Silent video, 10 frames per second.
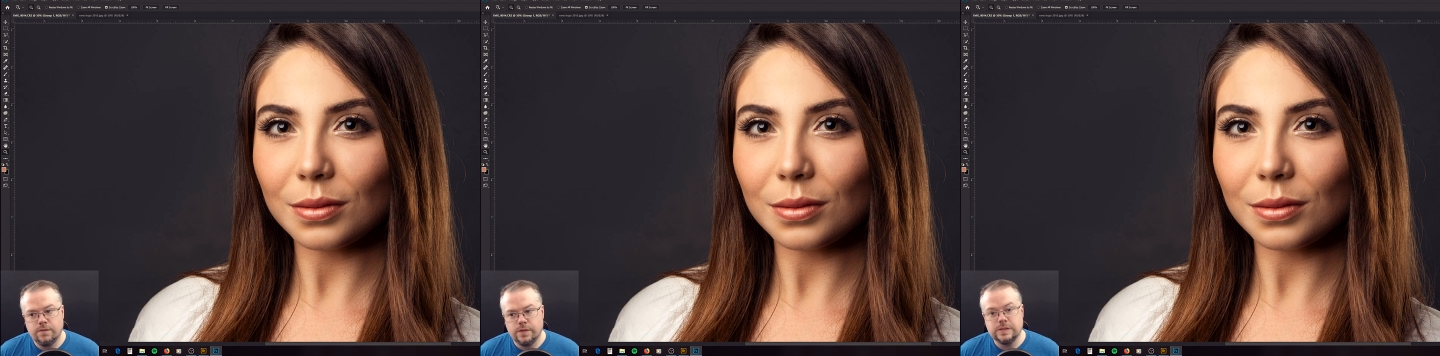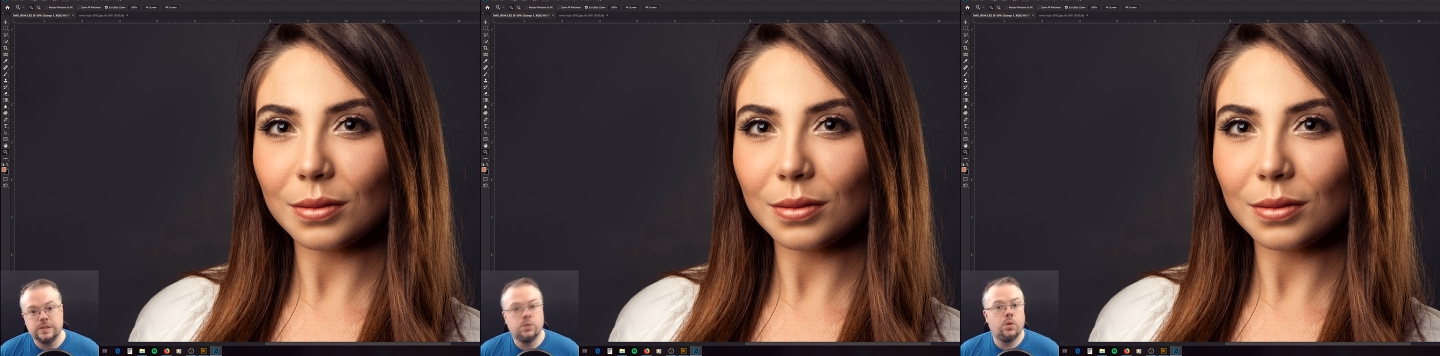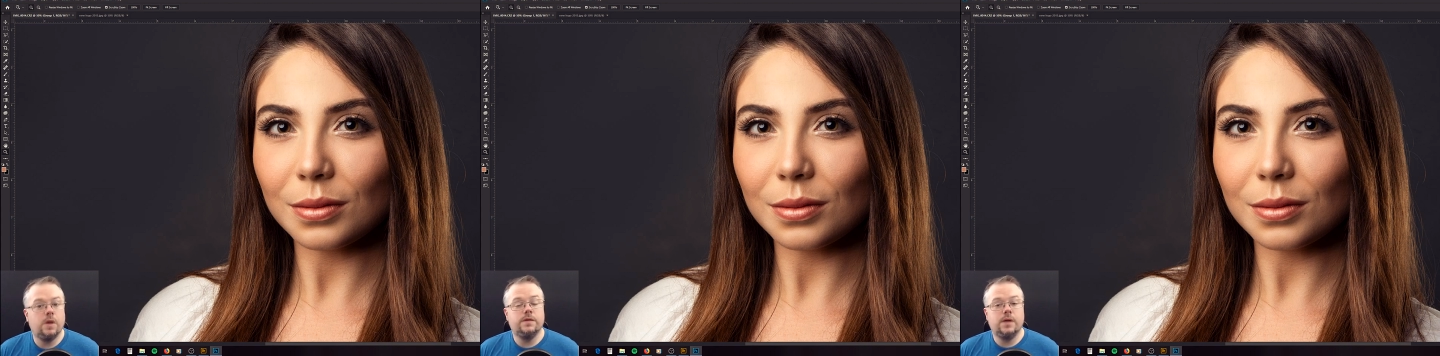Speaker 1: This is
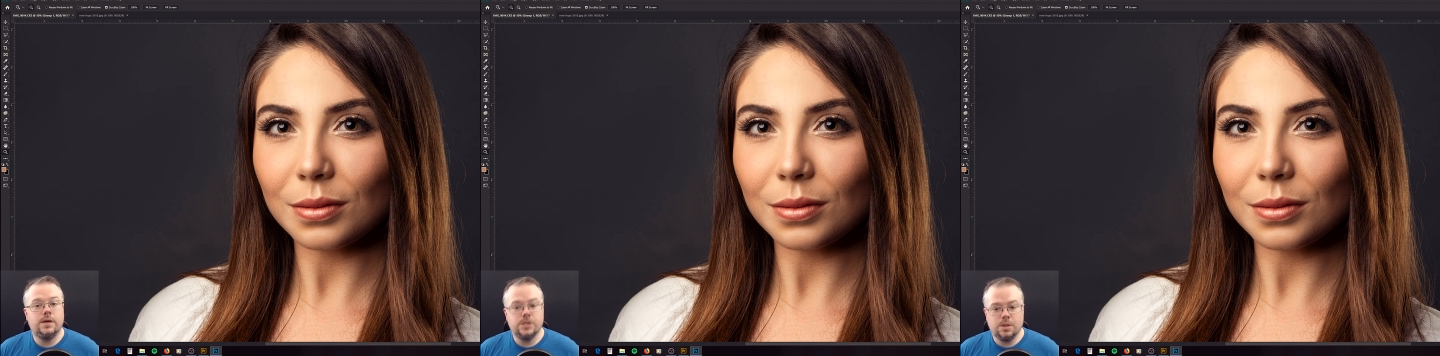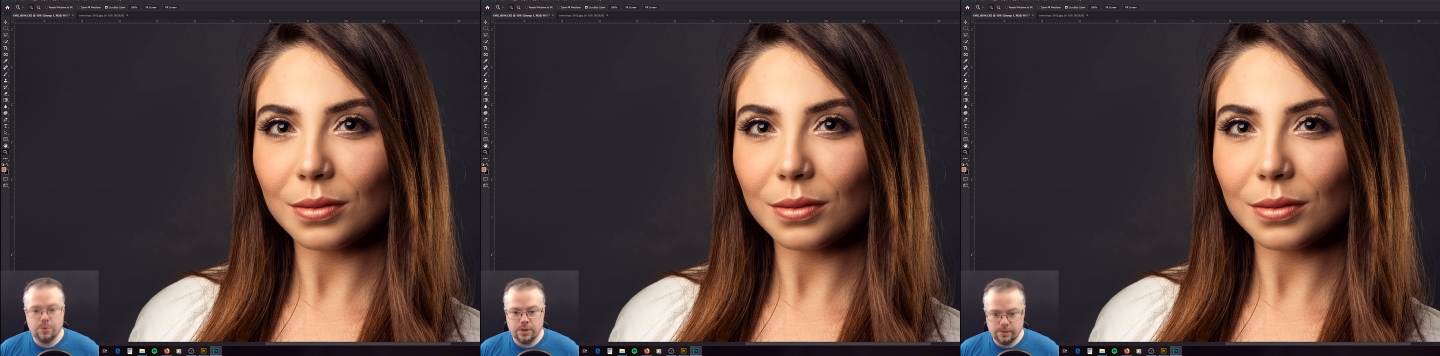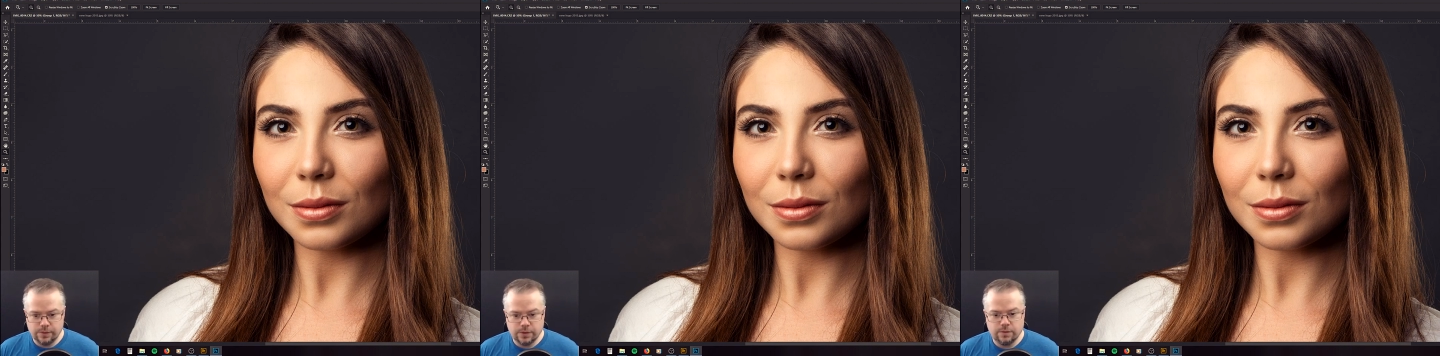with dodging and burning.
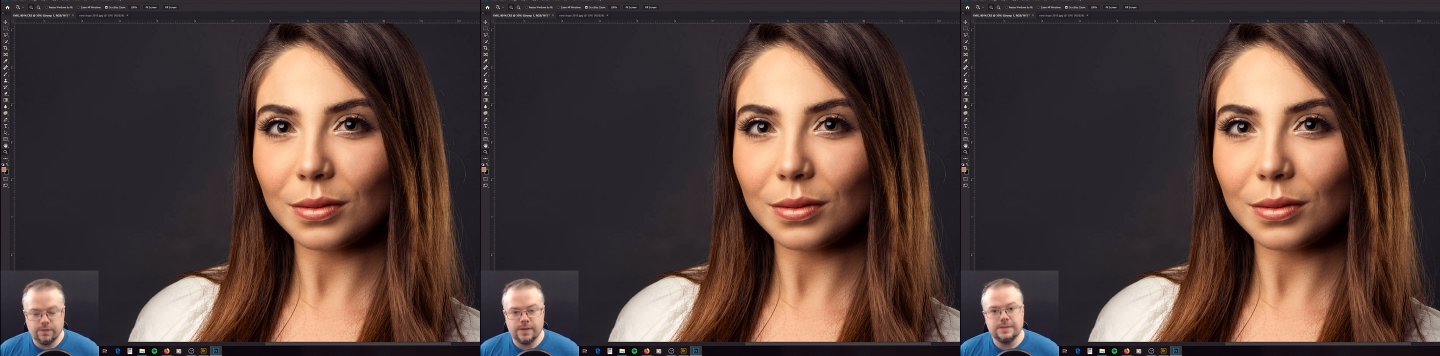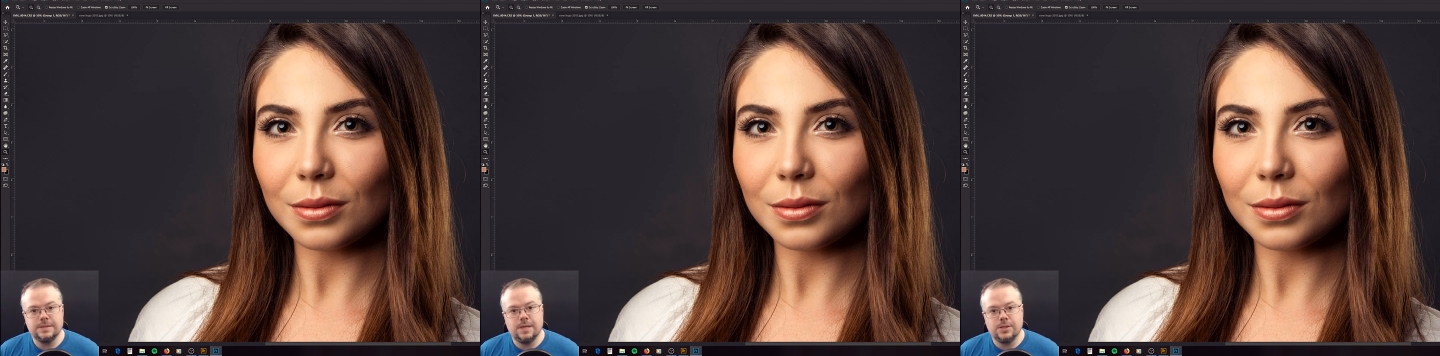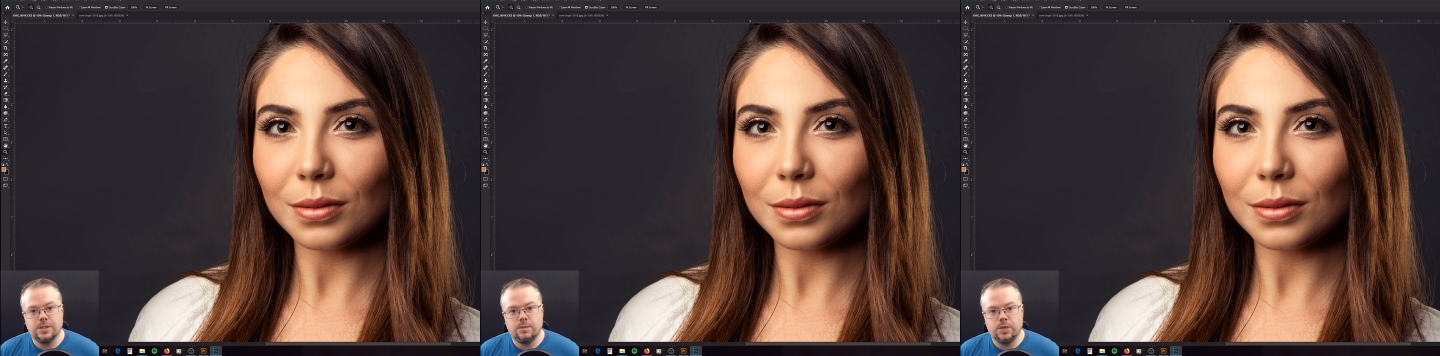Look at her face.
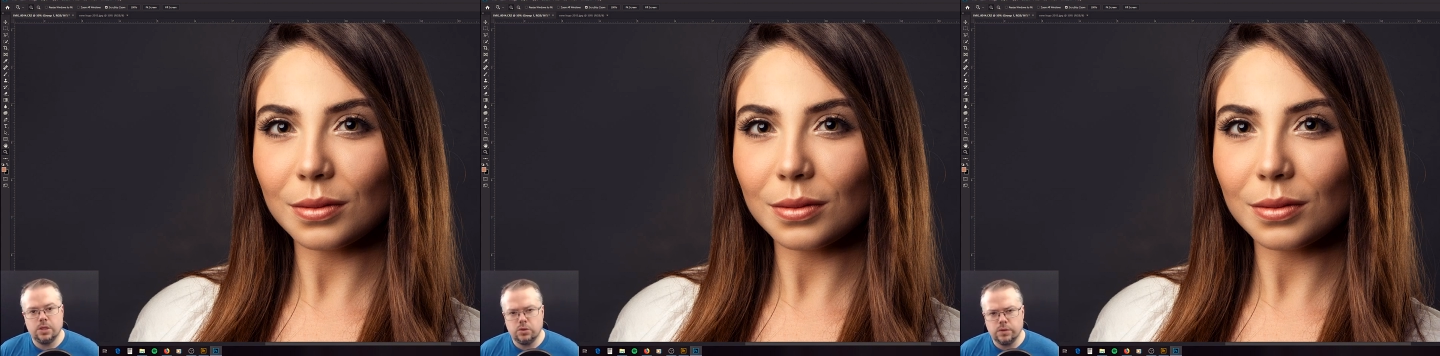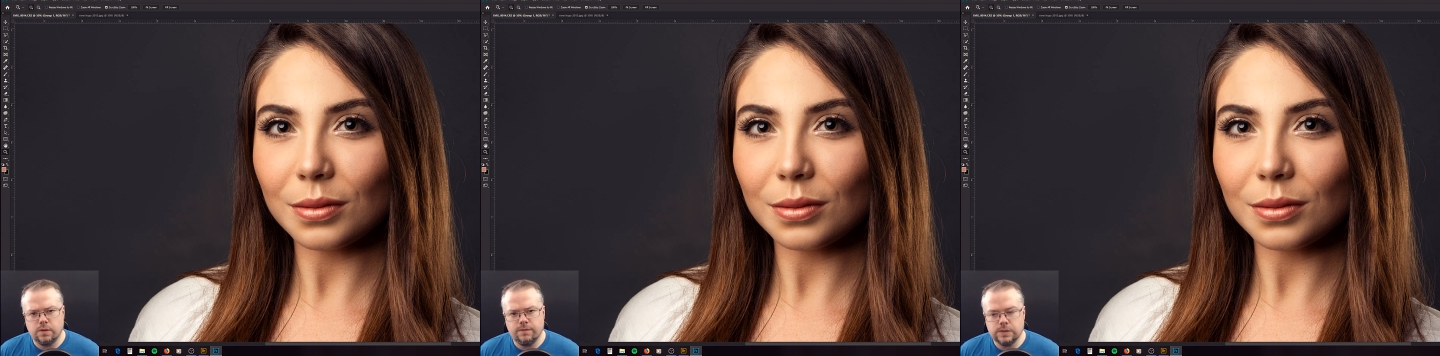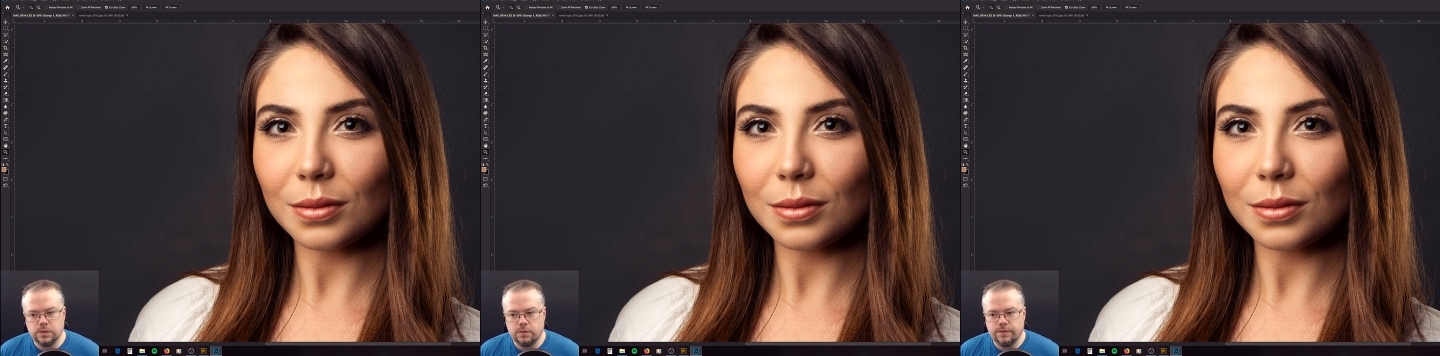Dodging and burning. Are you looking at her face?
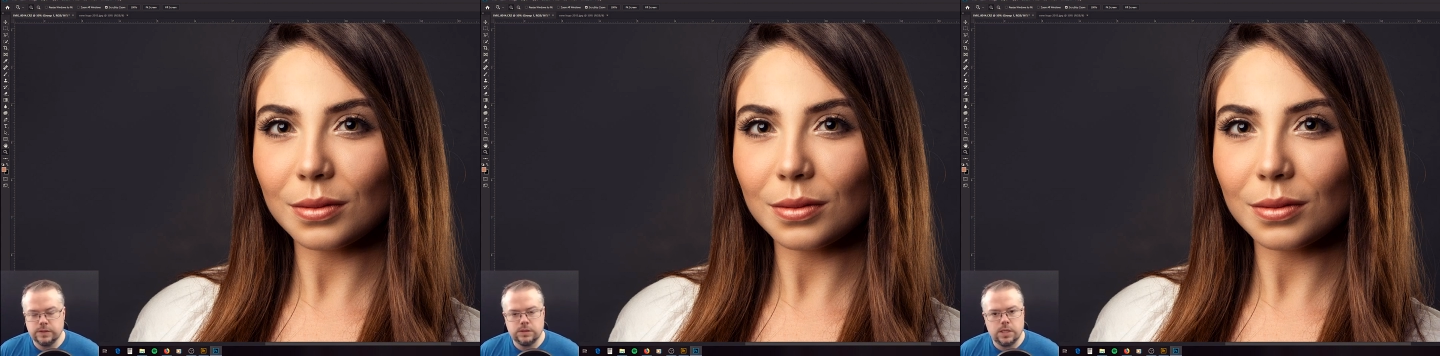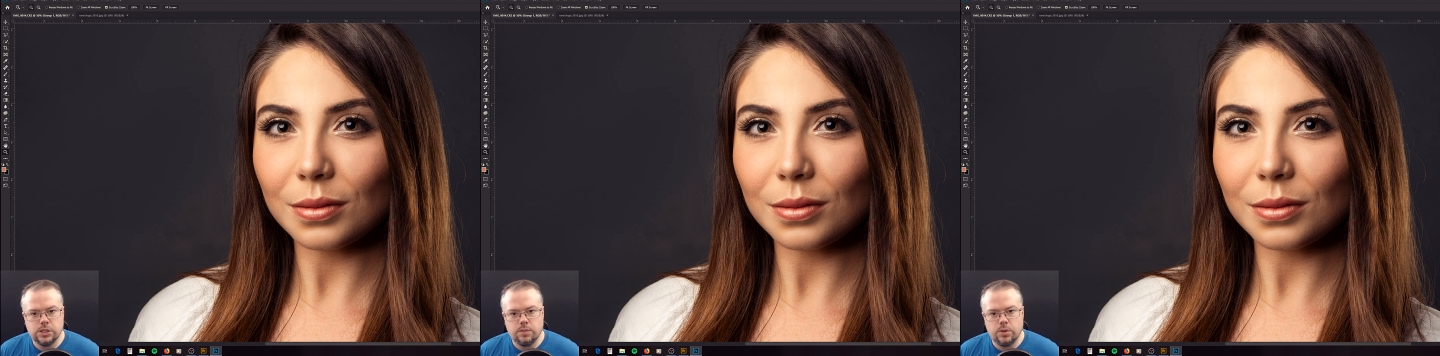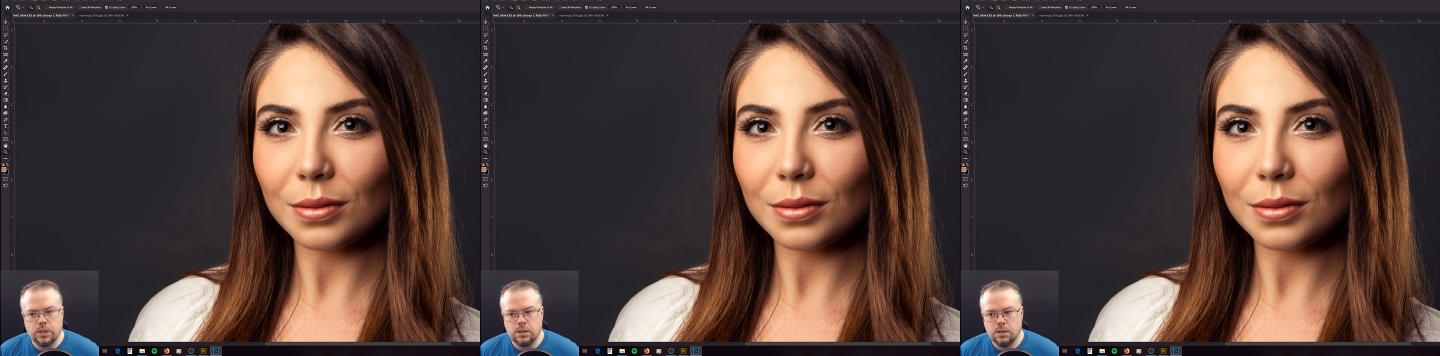Look at her face. Dodging and
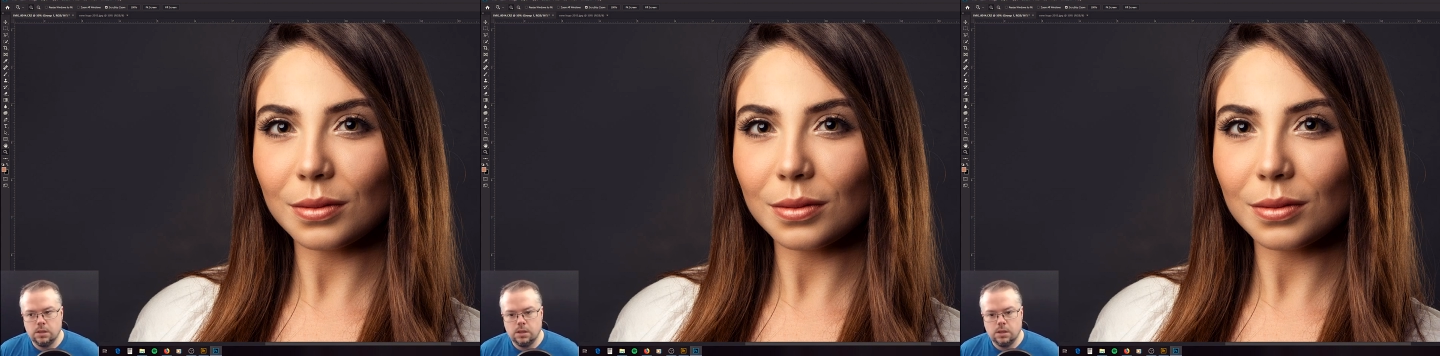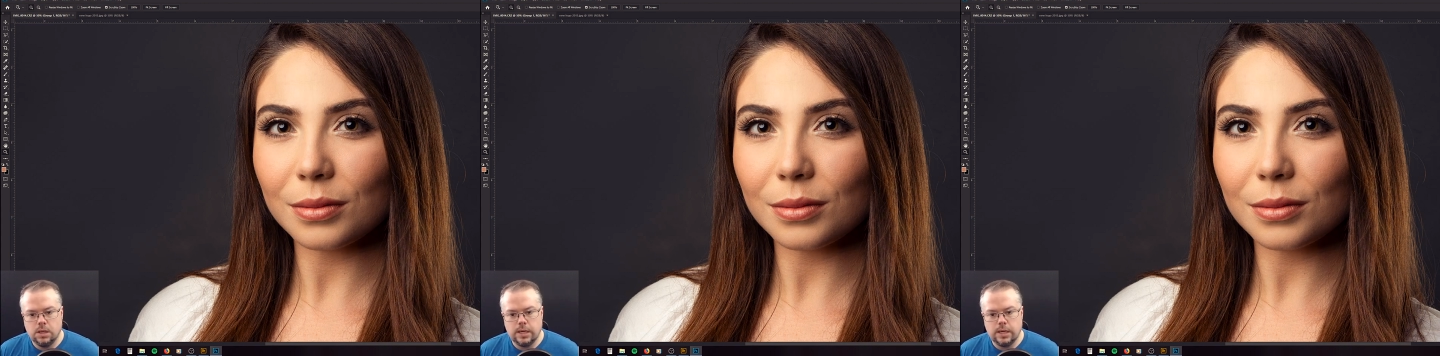burning. And now